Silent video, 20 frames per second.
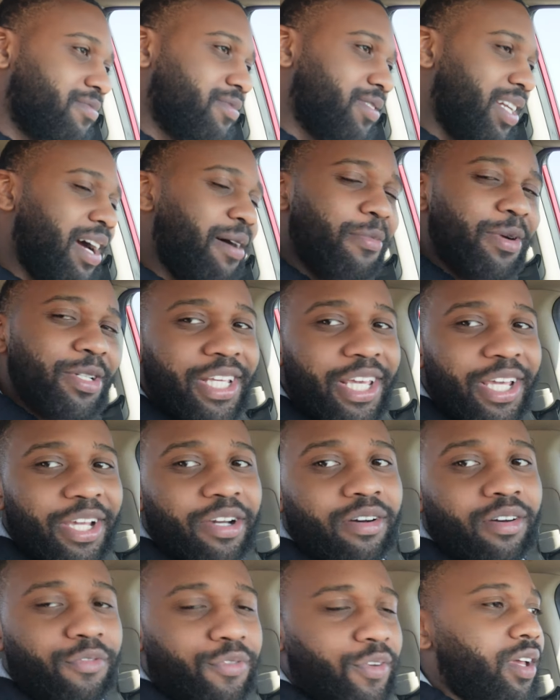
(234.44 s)
And I'm a J.
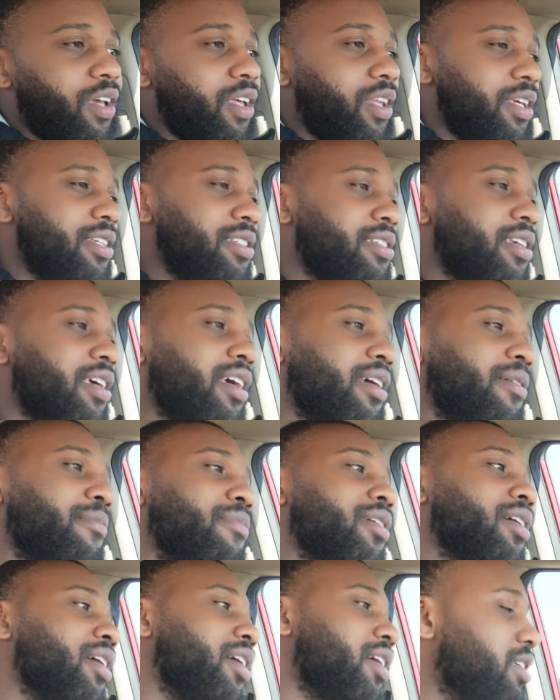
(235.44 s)
Cole fan. He said,
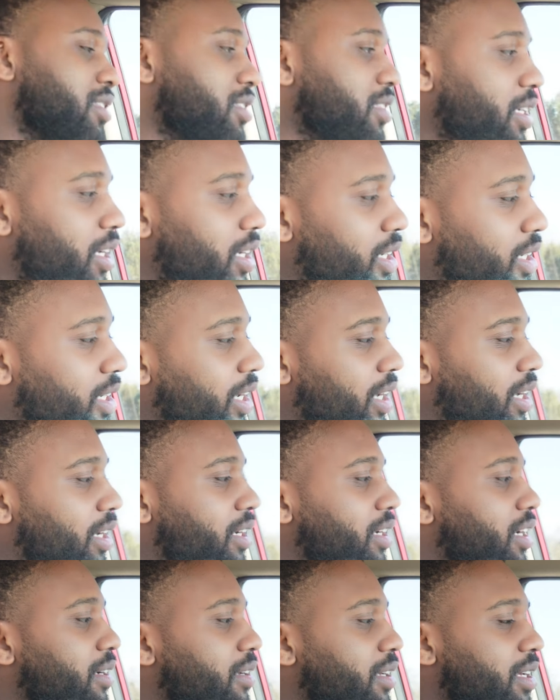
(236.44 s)
bruh, he said,
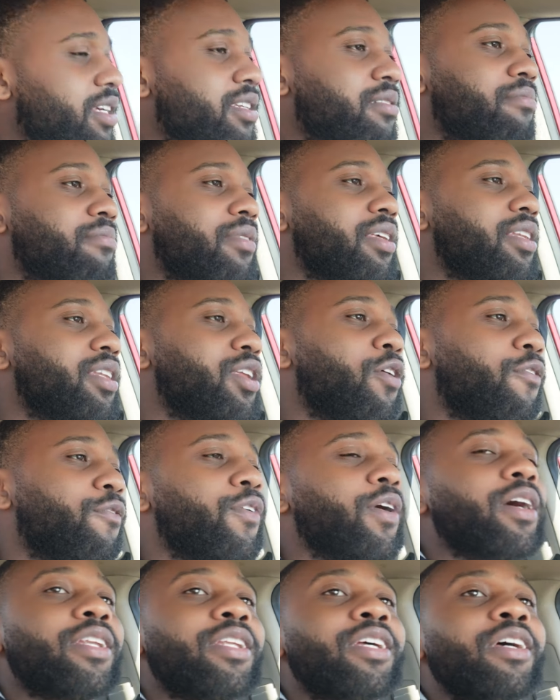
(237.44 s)
uh, it, no,
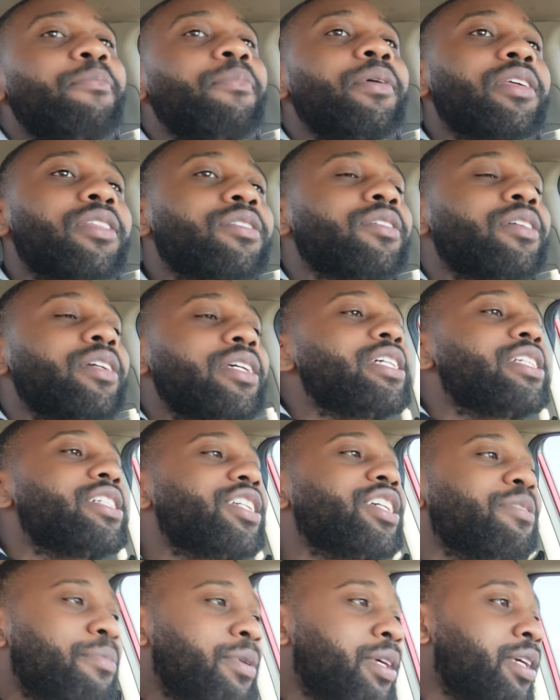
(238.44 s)
fuck the big three, it's
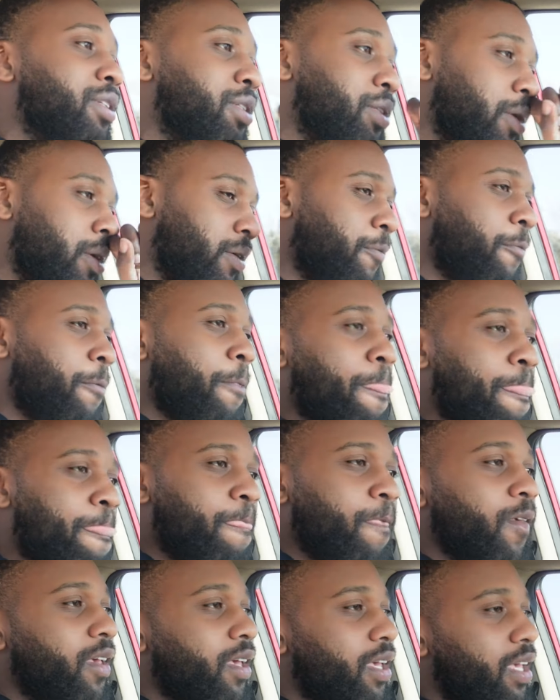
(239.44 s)
just me. So
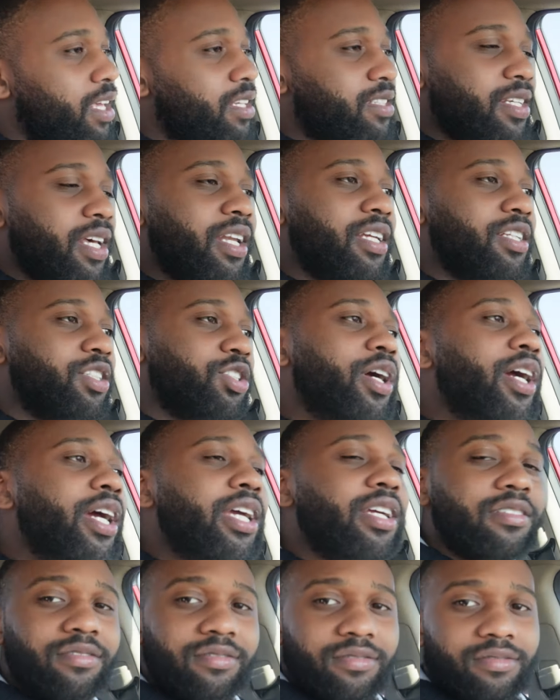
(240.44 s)
instead of Drake.